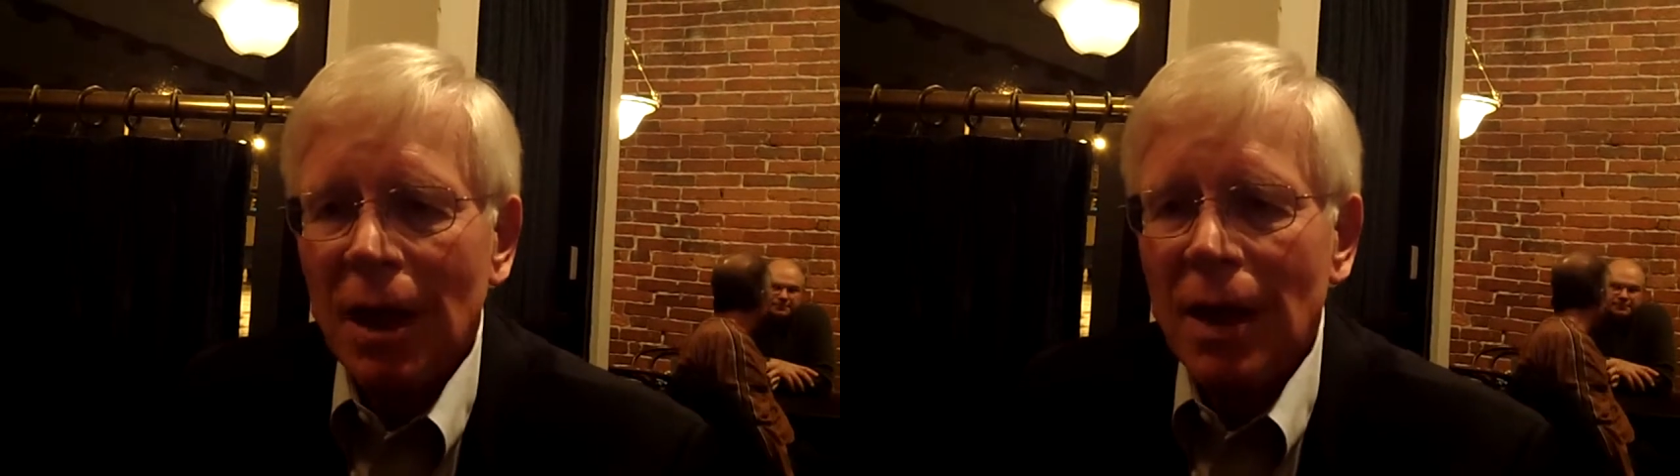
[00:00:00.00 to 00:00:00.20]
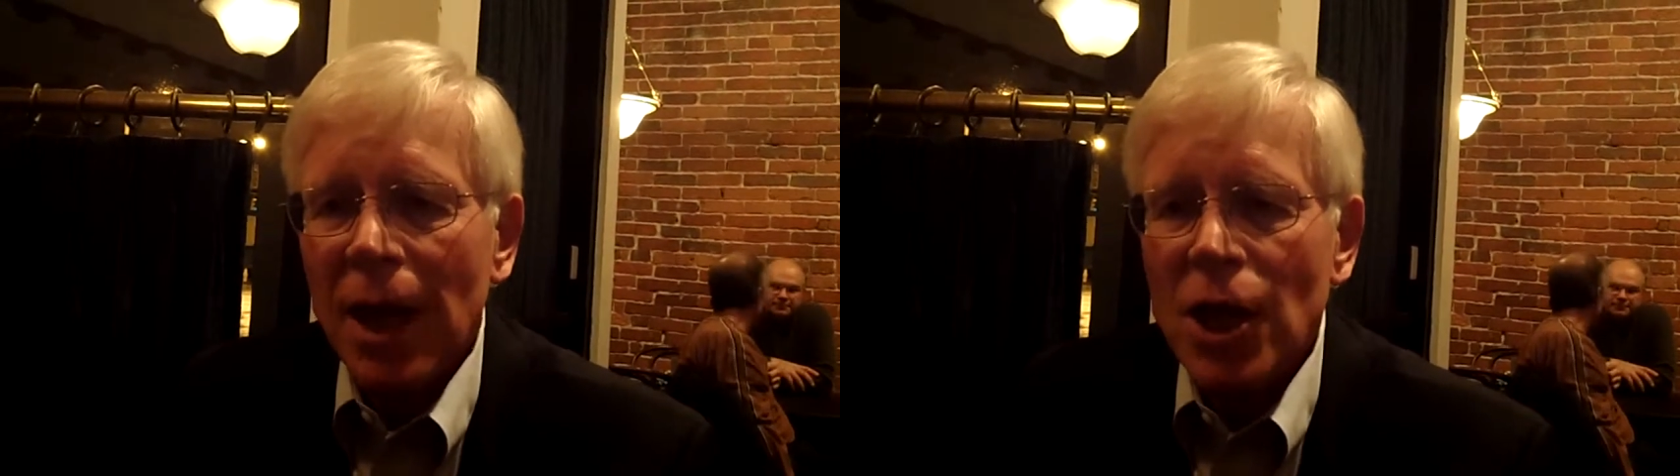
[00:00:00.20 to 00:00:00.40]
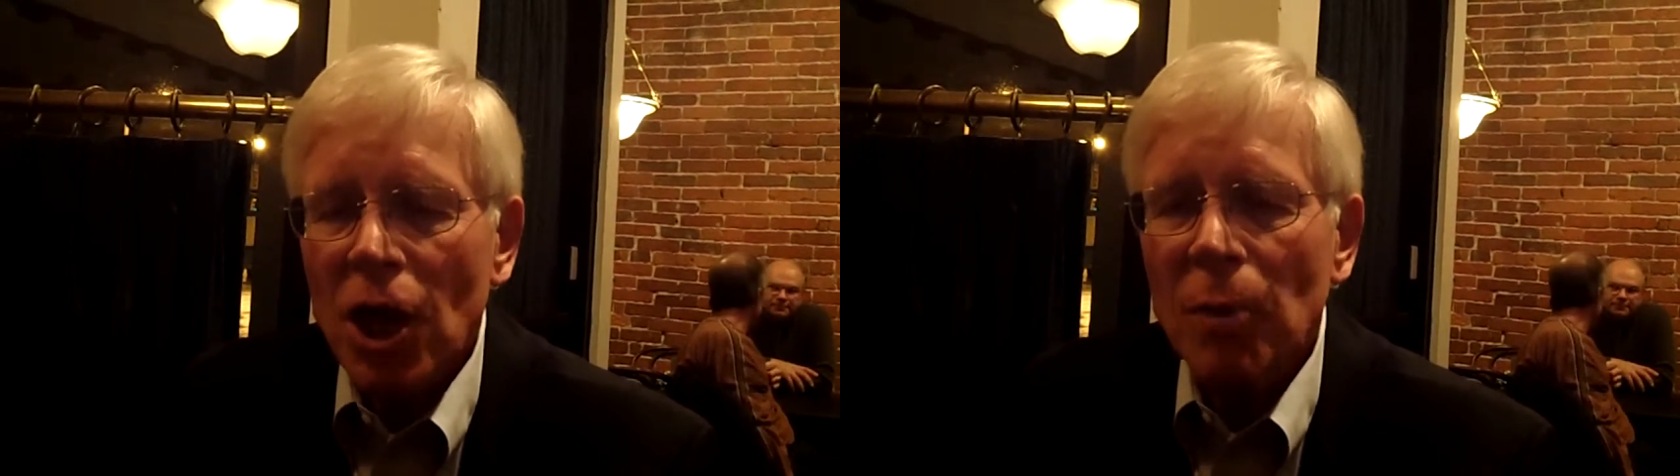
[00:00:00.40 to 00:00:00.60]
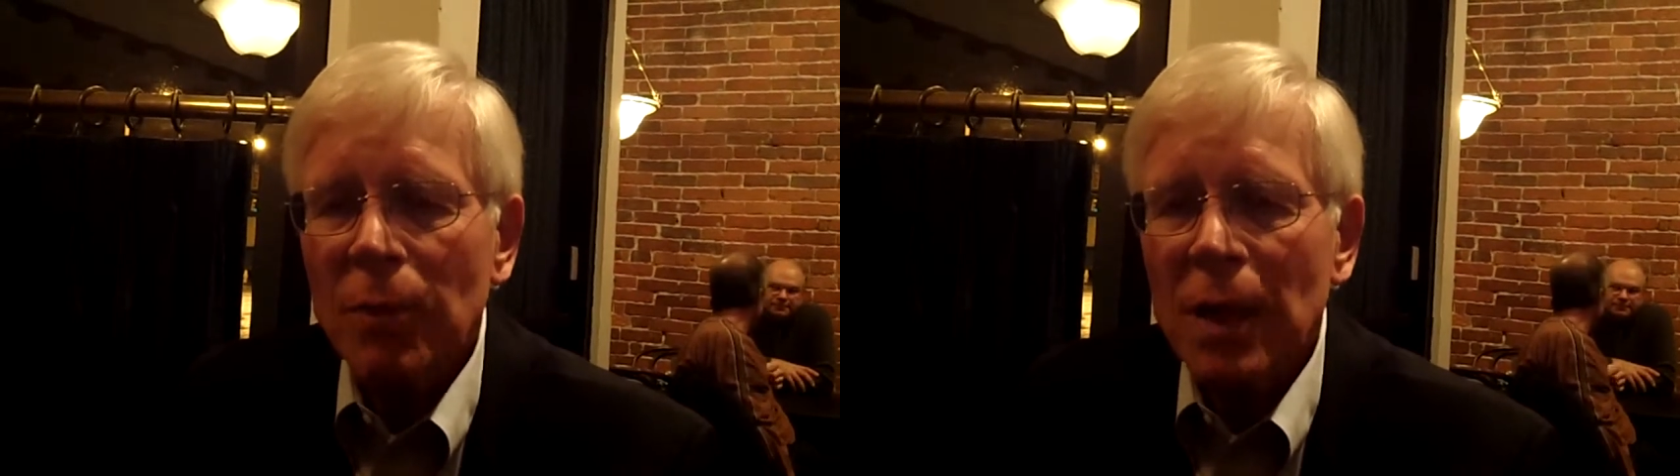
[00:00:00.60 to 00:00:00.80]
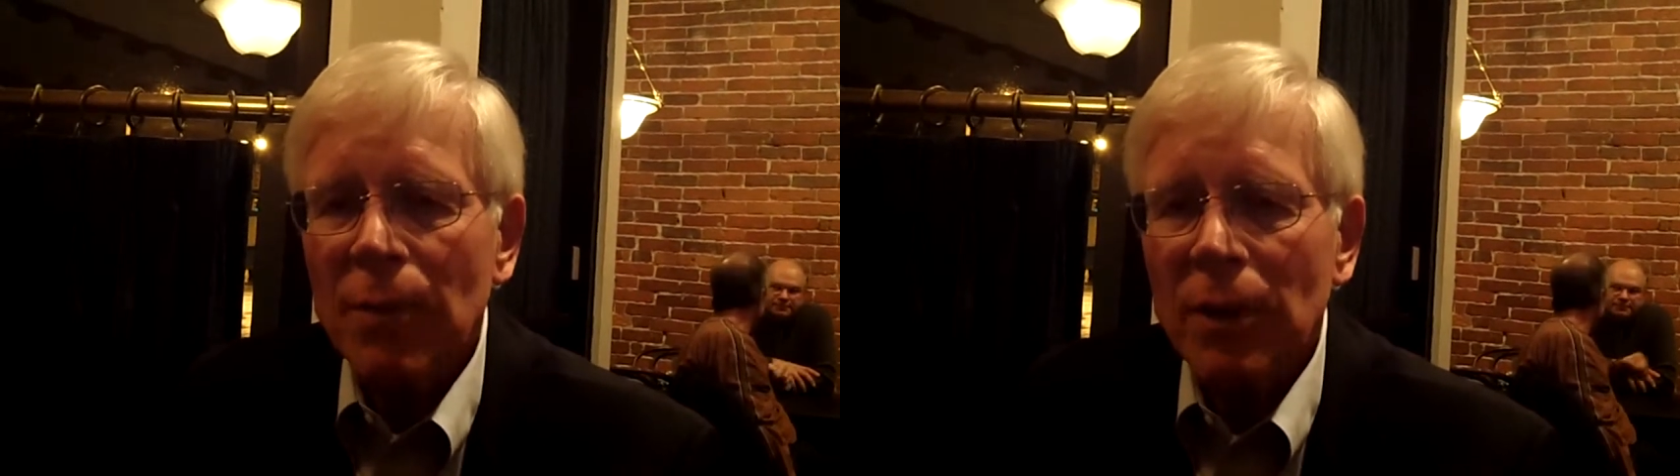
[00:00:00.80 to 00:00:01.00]
a lot of young
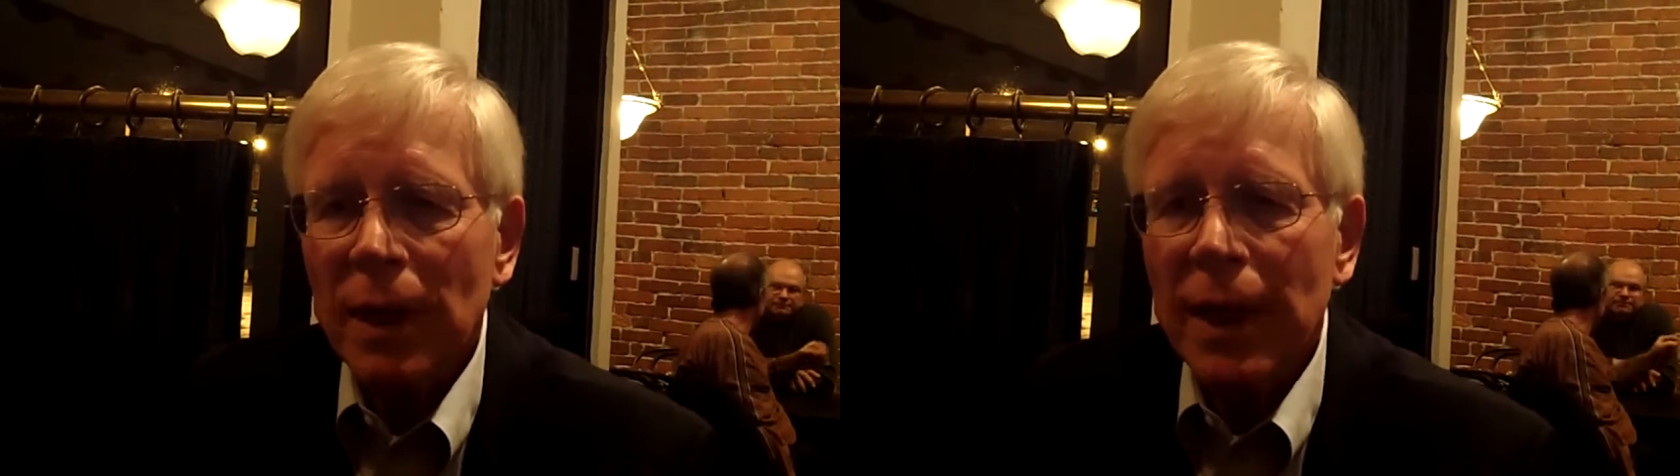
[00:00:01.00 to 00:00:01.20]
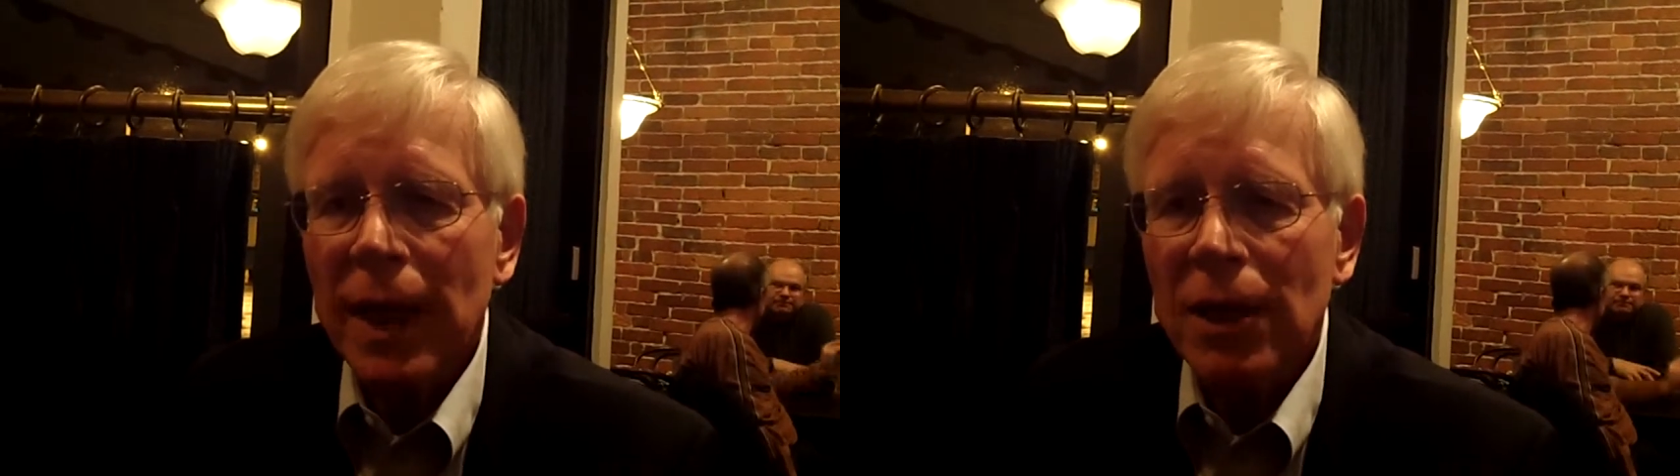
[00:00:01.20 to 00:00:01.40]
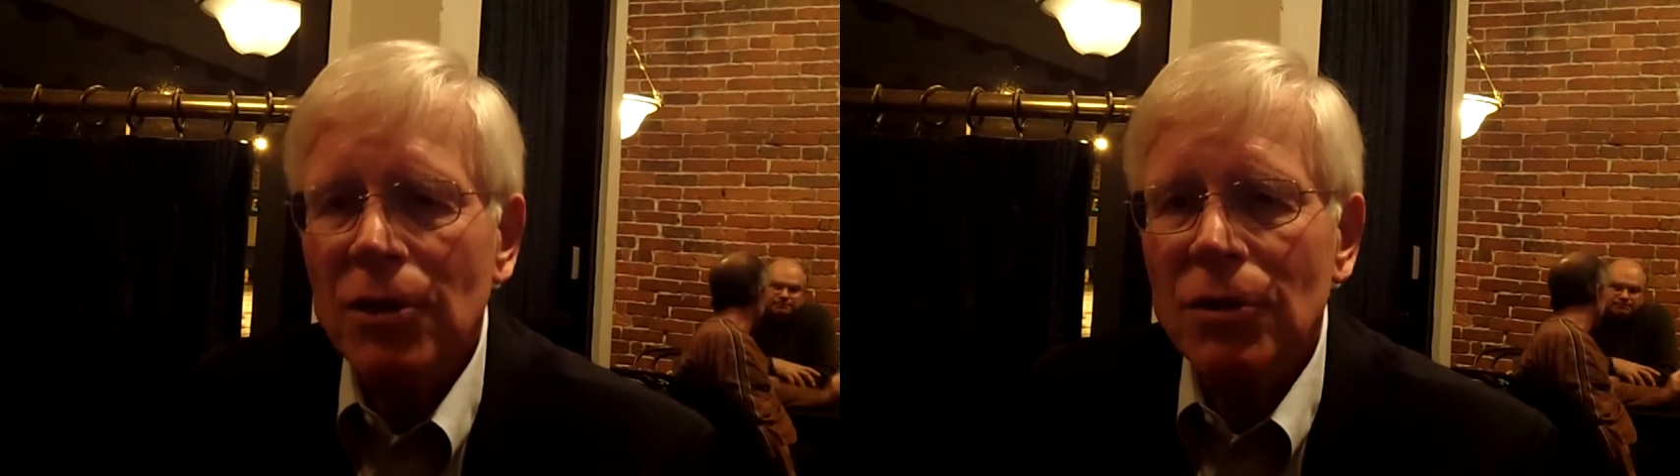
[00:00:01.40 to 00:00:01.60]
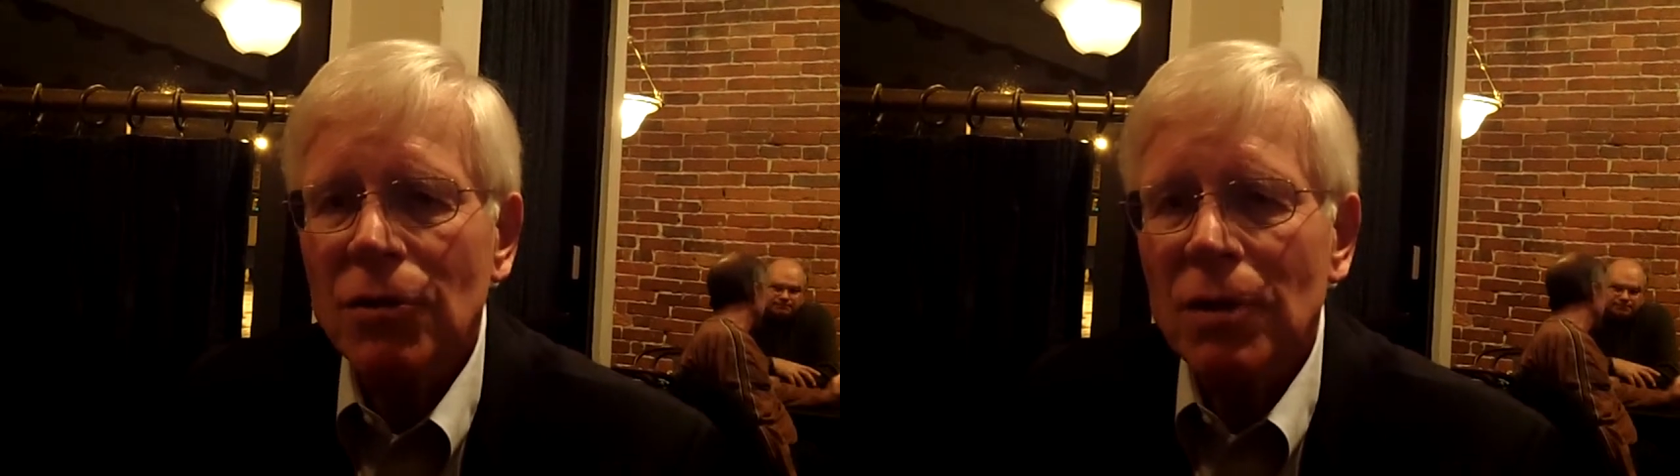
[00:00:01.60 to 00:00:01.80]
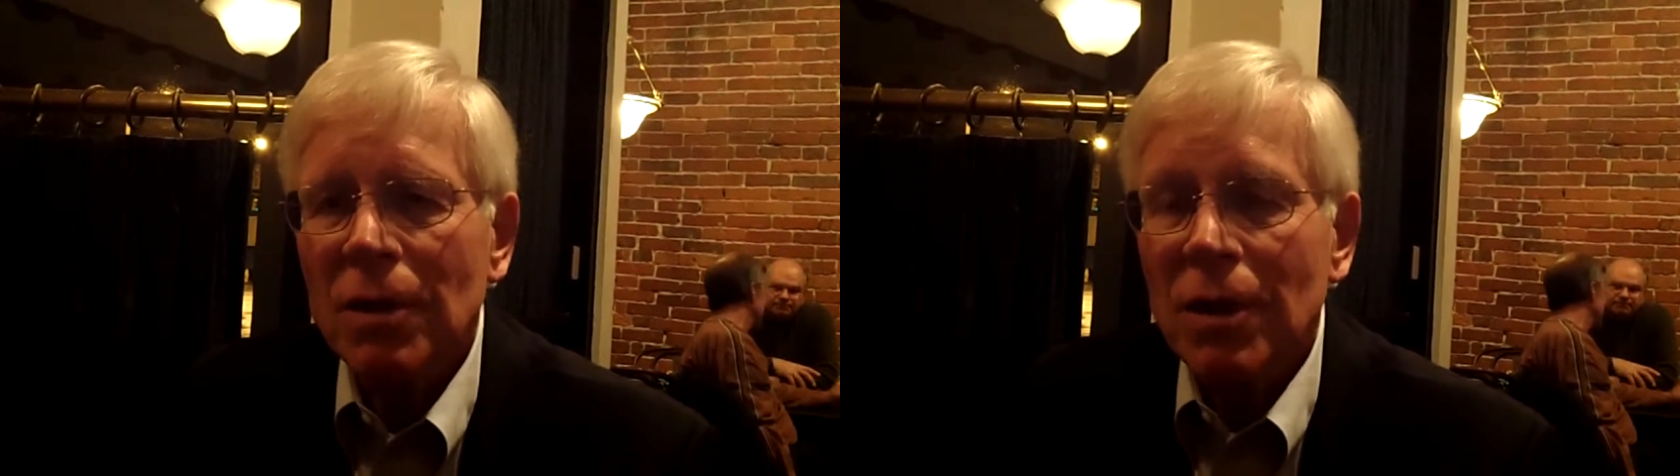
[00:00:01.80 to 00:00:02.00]
people can get into